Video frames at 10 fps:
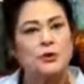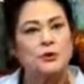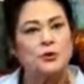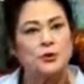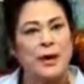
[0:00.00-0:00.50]

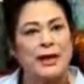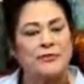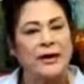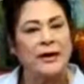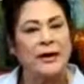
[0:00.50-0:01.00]
to
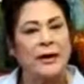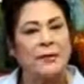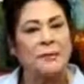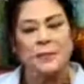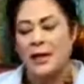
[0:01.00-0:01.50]
12
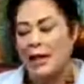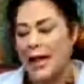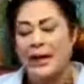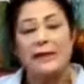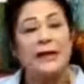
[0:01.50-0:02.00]
a.m.
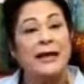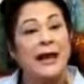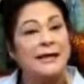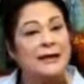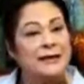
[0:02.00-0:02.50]
and
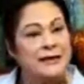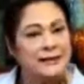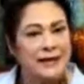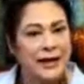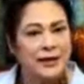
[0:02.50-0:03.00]
lightly
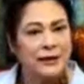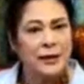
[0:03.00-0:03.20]
done.